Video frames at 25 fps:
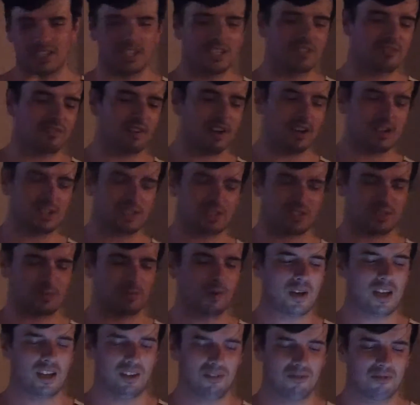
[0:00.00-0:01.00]
He's very
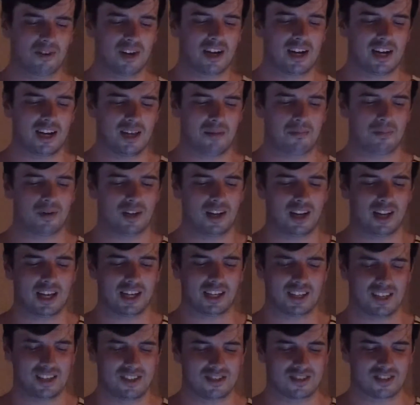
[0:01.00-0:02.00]
sweet, really, but
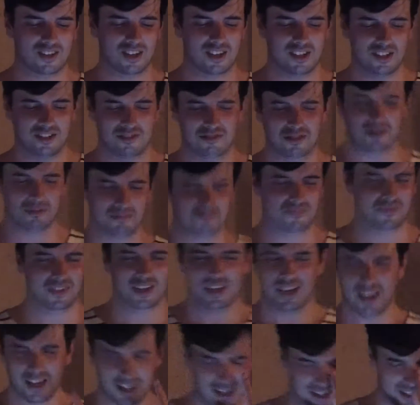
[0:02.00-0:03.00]
like he's kind of
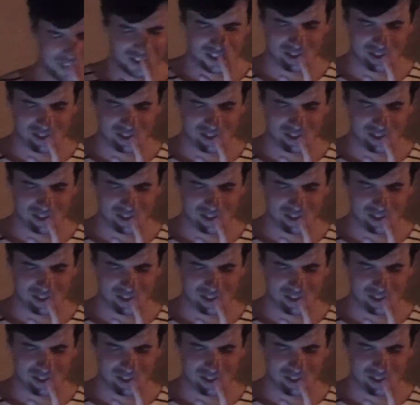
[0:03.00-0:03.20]
a